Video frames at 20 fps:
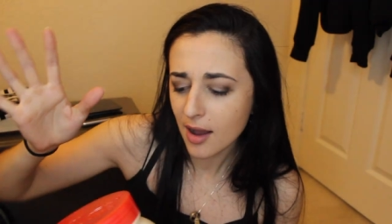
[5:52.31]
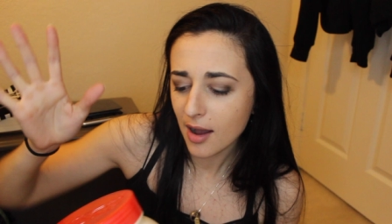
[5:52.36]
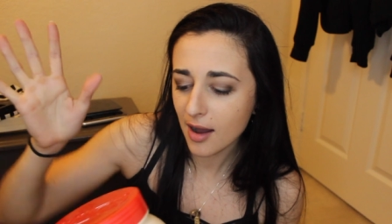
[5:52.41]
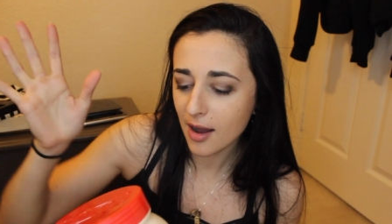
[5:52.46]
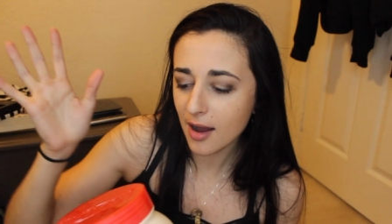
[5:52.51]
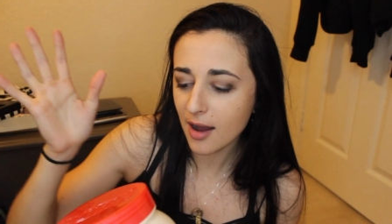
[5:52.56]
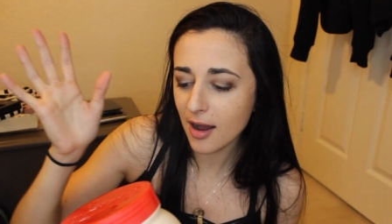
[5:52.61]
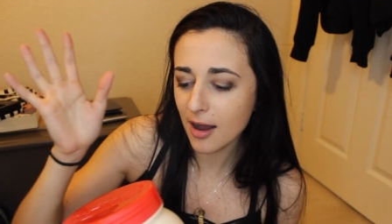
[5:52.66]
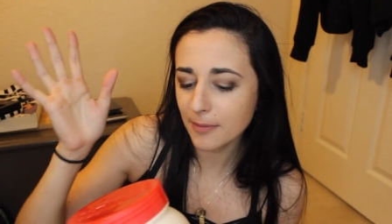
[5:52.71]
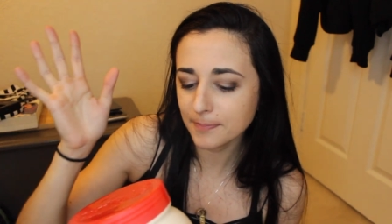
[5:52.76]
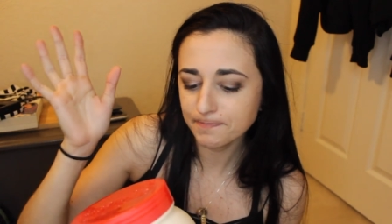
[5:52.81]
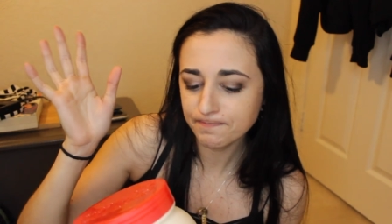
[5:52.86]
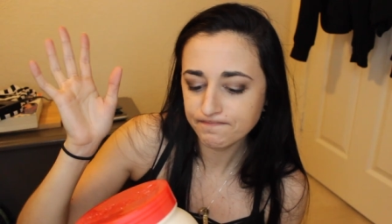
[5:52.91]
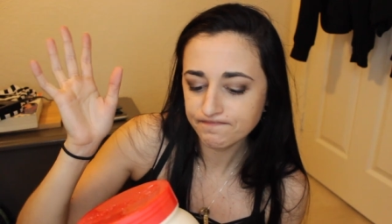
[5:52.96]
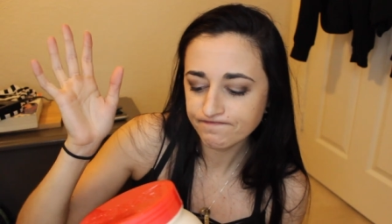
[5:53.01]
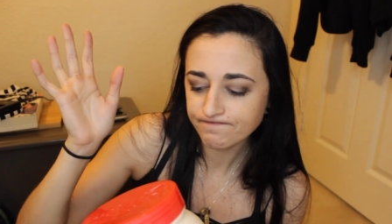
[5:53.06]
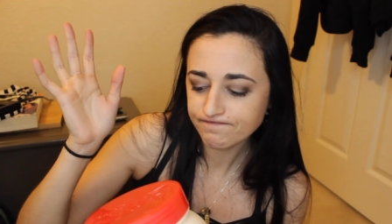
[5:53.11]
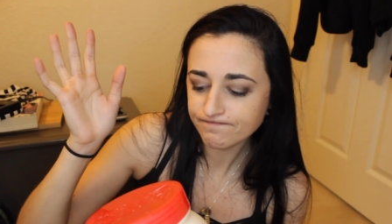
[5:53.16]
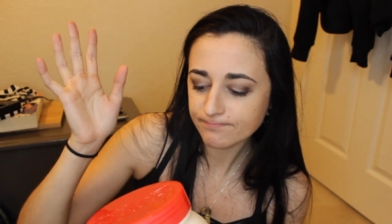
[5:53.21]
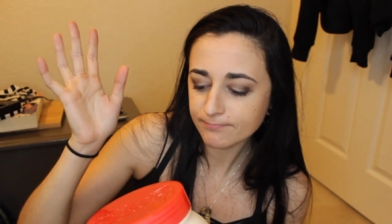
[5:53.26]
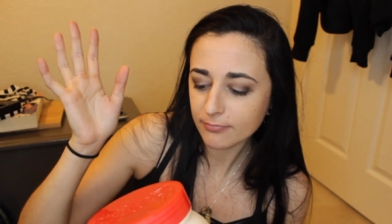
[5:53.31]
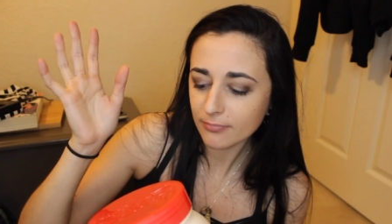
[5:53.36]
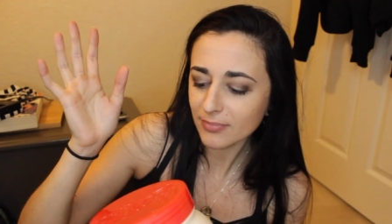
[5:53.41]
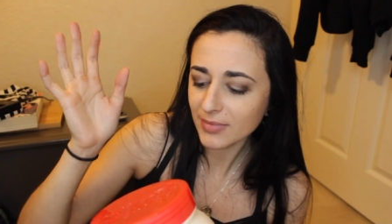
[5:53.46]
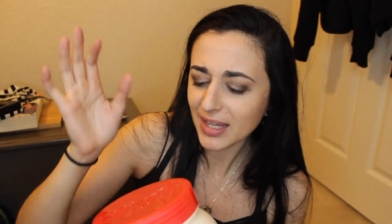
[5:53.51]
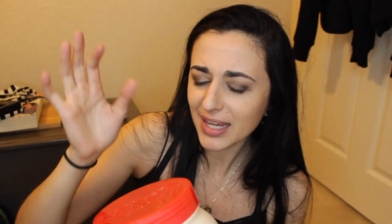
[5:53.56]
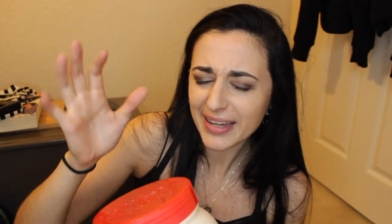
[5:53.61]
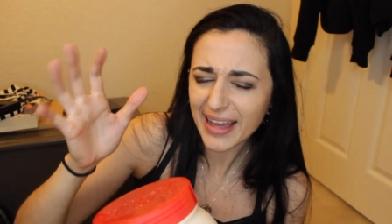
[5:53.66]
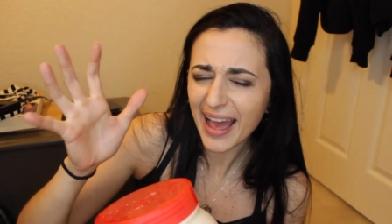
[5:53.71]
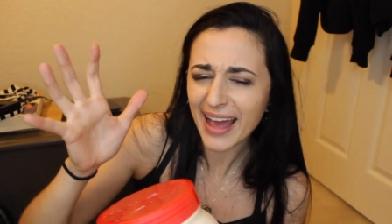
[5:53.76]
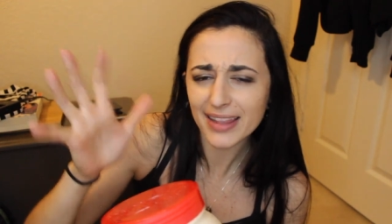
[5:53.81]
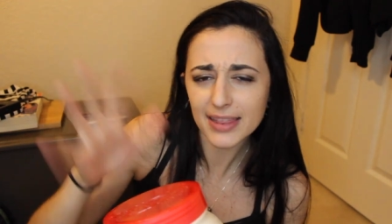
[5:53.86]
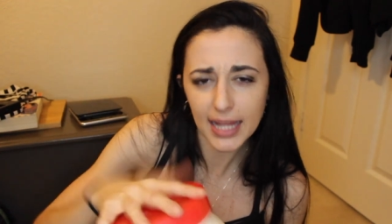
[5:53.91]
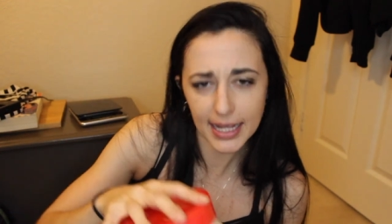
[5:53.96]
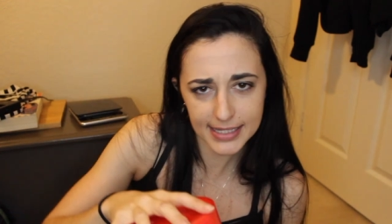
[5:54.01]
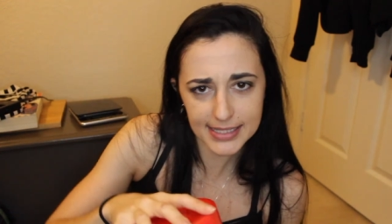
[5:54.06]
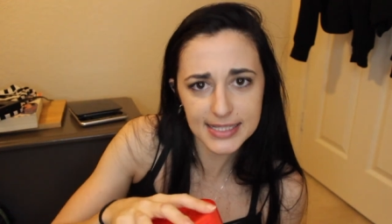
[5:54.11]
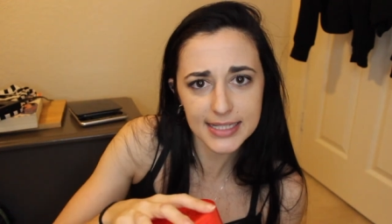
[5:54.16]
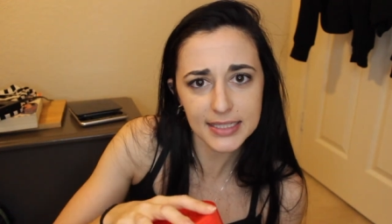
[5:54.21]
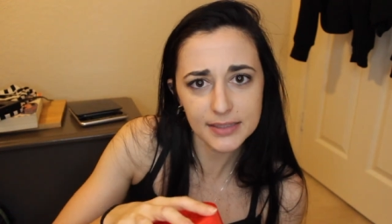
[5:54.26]
I
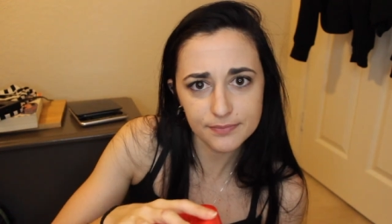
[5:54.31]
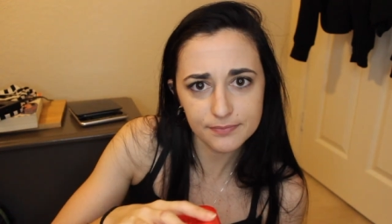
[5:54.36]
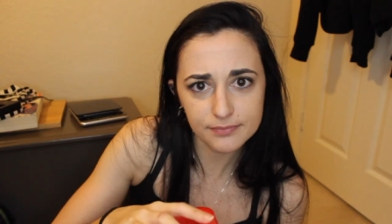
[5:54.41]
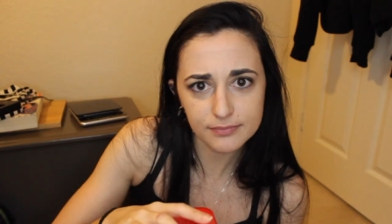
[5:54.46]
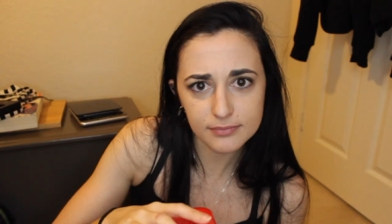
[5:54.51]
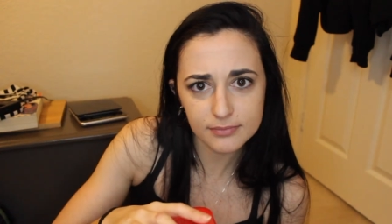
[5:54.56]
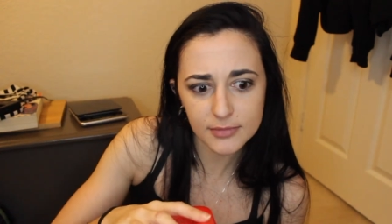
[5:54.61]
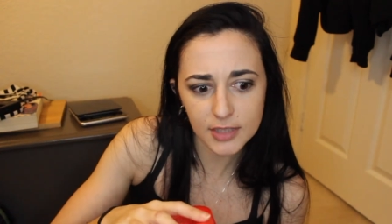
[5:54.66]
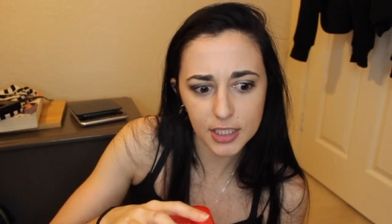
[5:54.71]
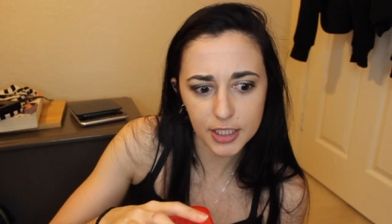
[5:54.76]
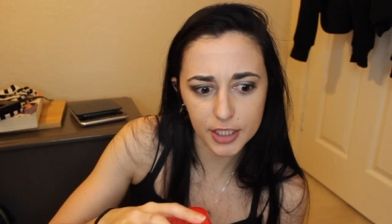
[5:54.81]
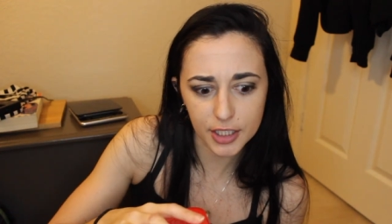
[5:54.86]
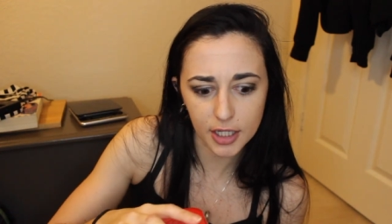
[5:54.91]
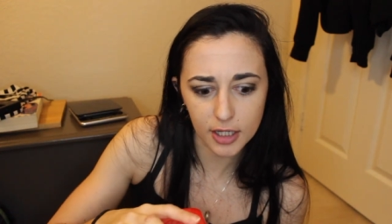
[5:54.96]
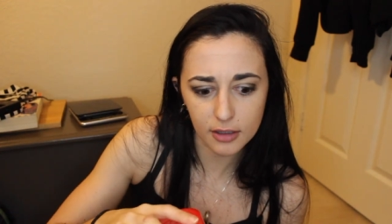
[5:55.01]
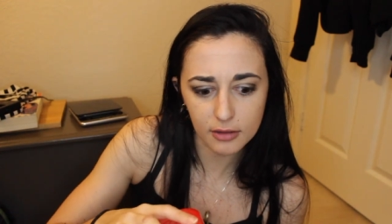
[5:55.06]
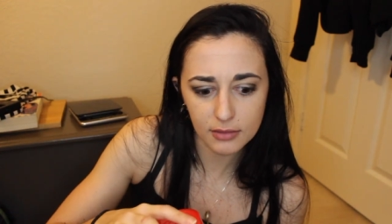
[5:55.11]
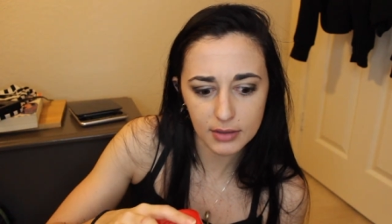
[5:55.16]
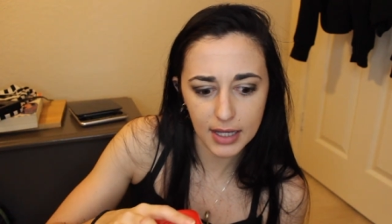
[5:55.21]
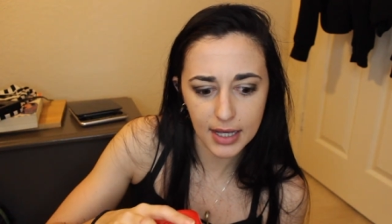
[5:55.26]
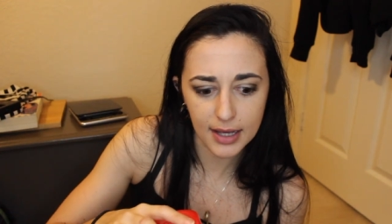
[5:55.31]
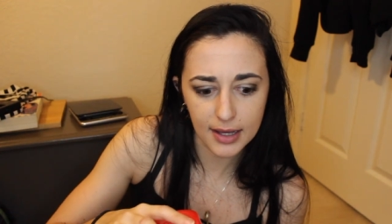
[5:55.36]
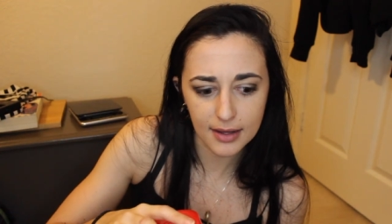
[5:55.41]
liked it, you know.